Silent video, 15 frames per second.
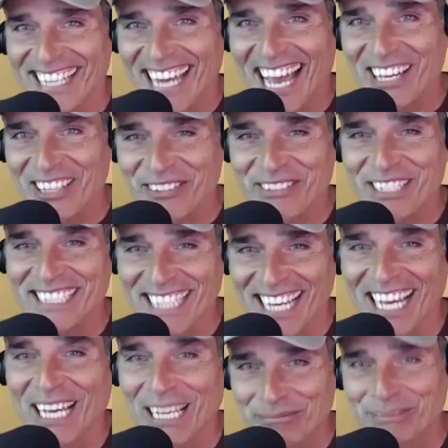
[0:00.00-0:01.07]
knock three
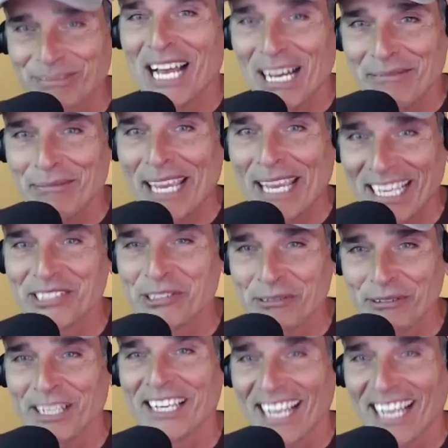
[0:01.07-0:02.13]
times. I'm
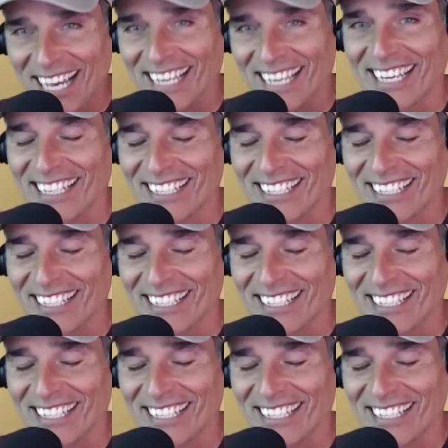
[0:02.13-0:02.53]
answering. Yeah, I yeah,